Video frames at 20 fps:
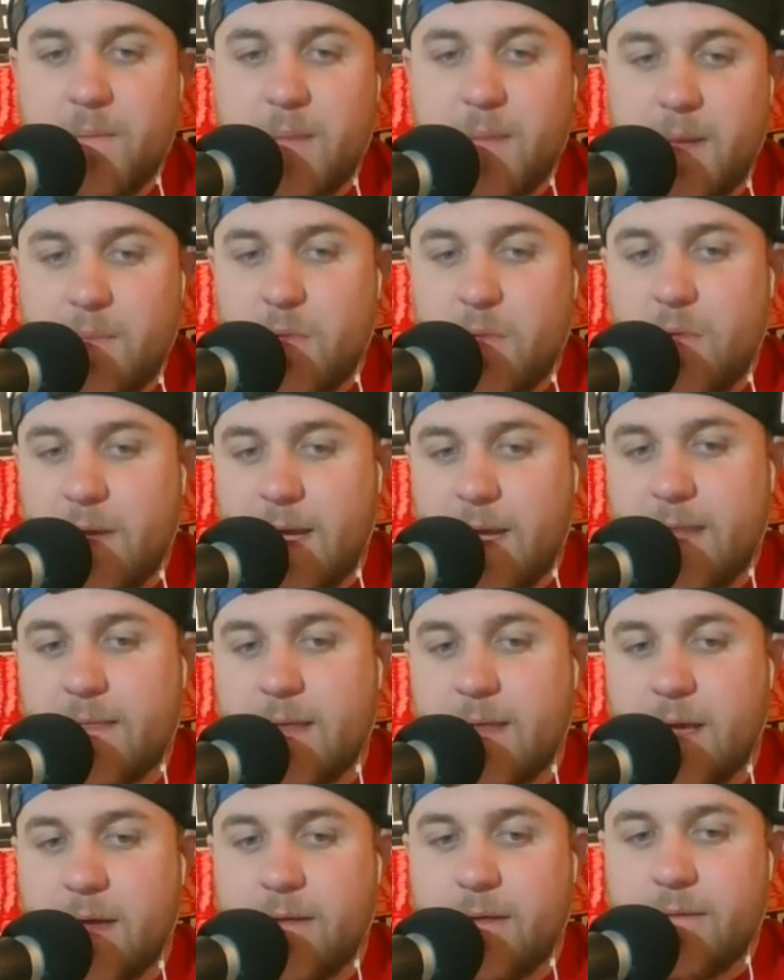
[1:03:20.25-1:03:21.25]
Maybe we'll get
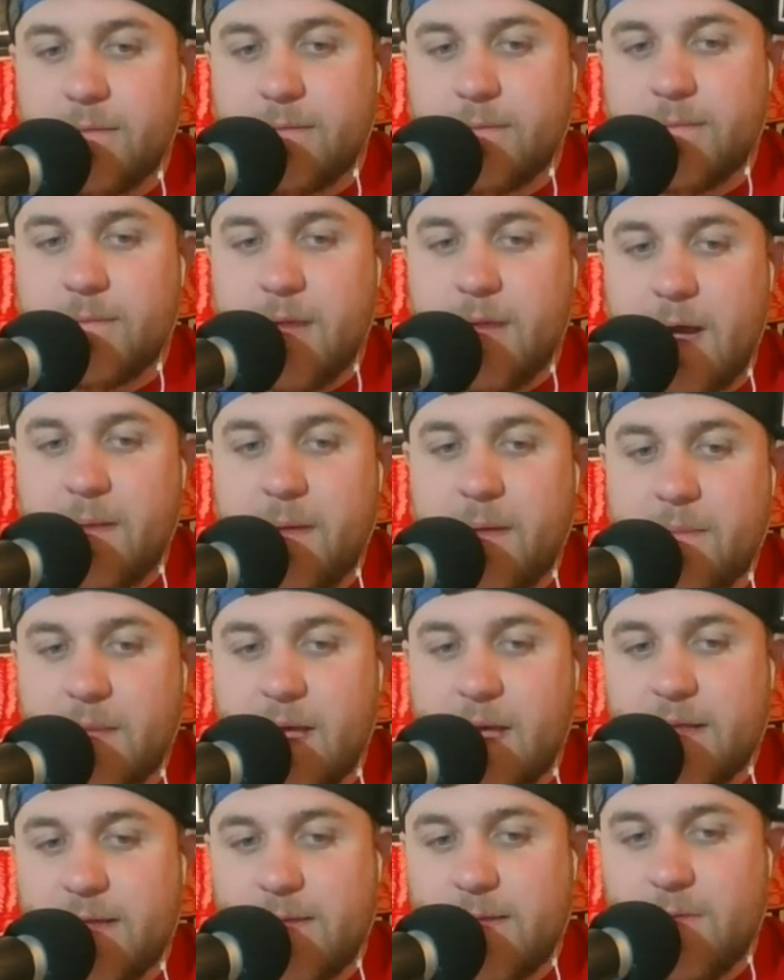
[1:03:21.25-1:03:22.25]
that. I'm
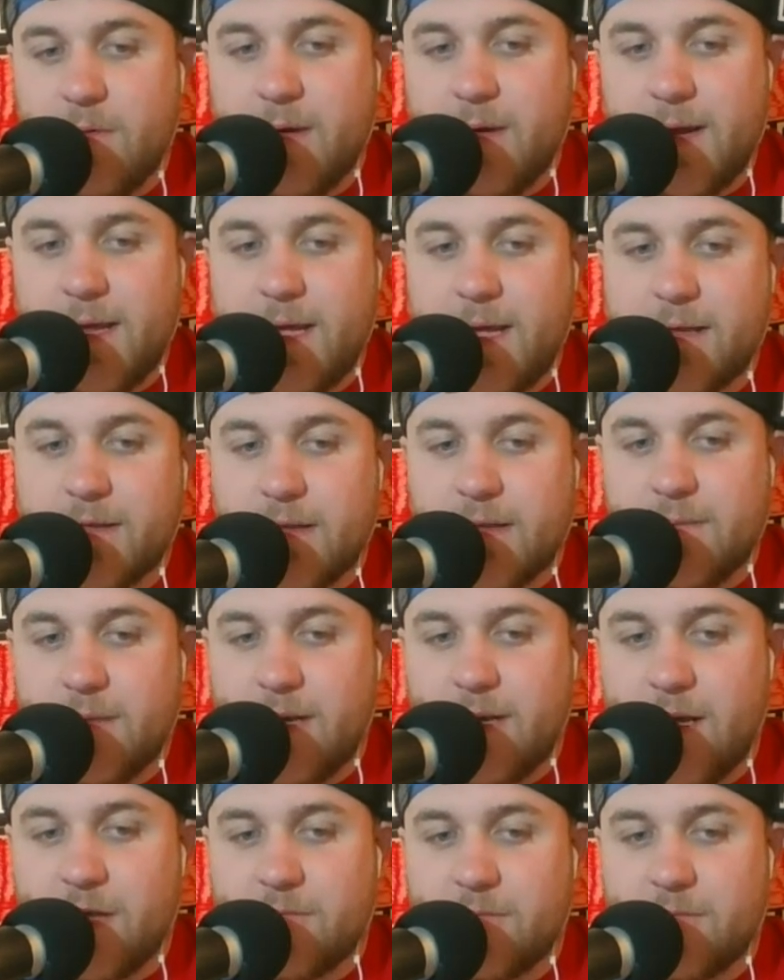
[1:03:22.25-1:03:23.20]
guessing we're going to get something else.